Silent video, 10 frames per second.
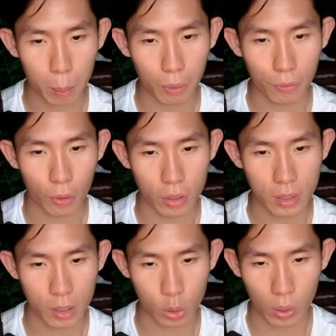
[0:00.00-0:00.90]
before it
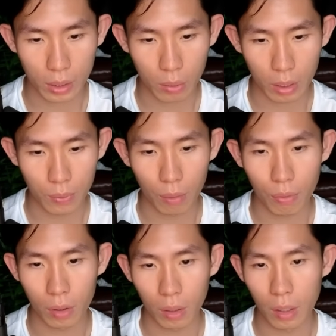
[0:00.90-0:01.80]
starts going down even
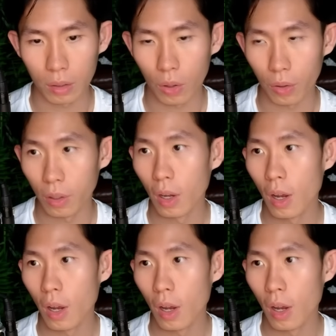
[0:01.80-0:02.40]
further later on.